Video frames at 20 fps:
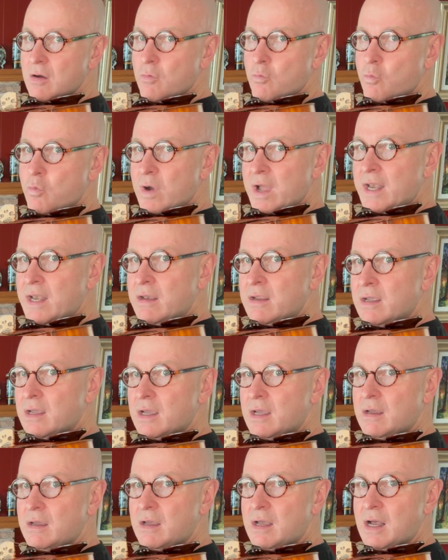when
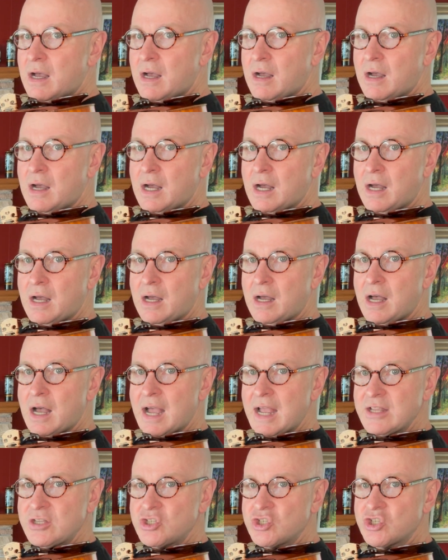
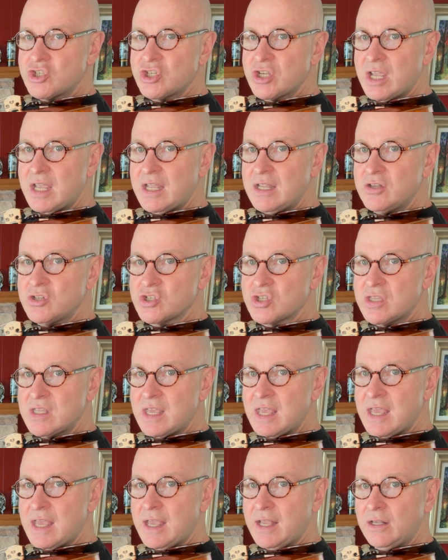I change
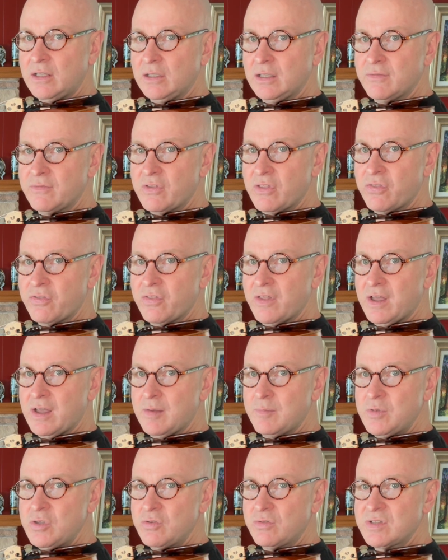the angle of the
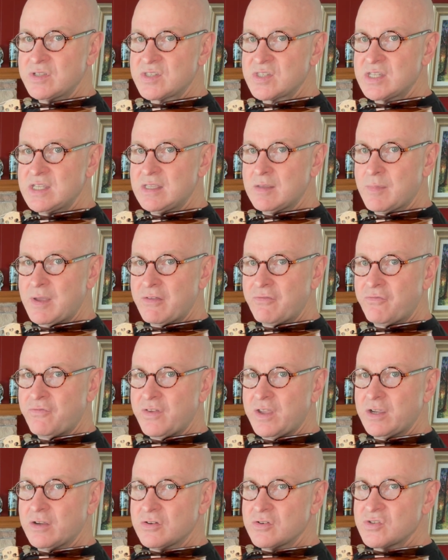thumb, you can see that my
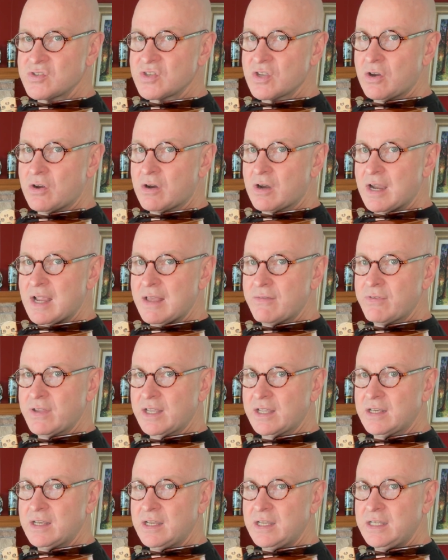fingers are
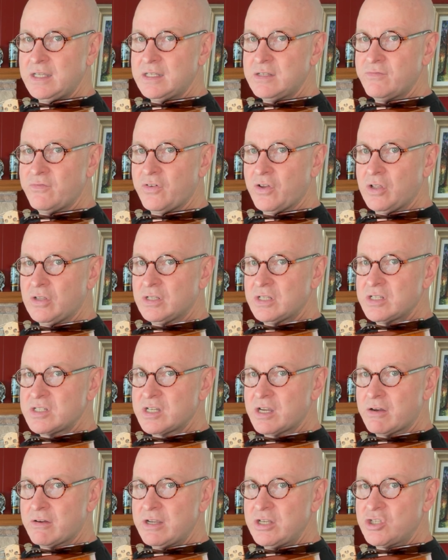having an
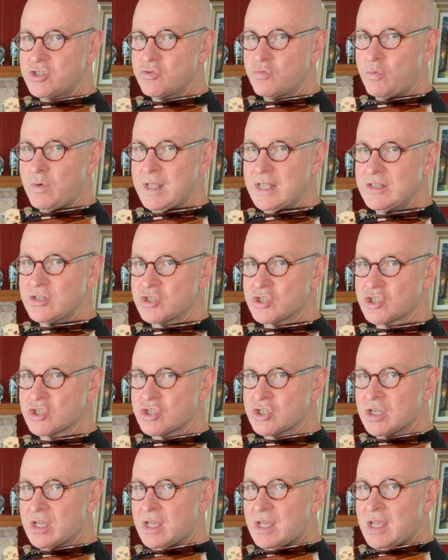involuntary
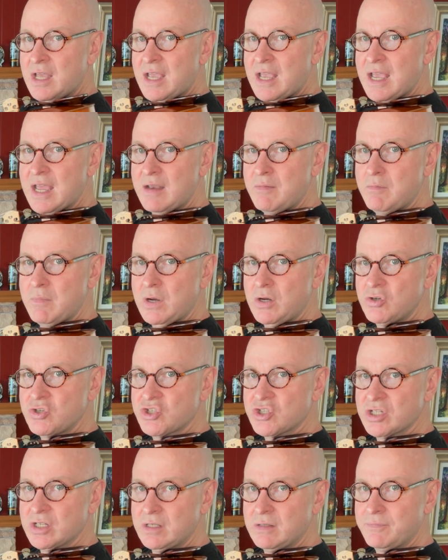twitch and
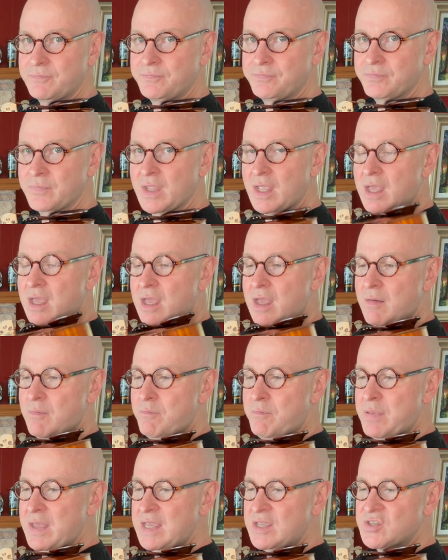motion
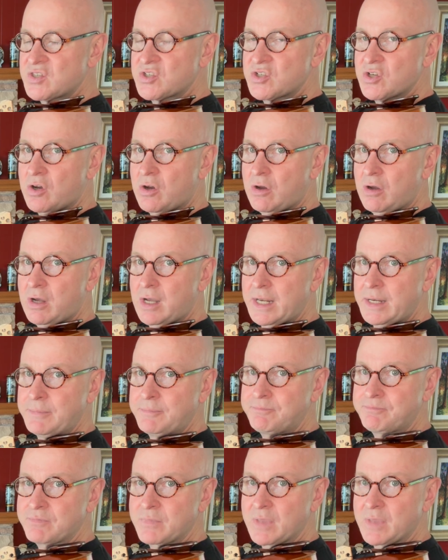based on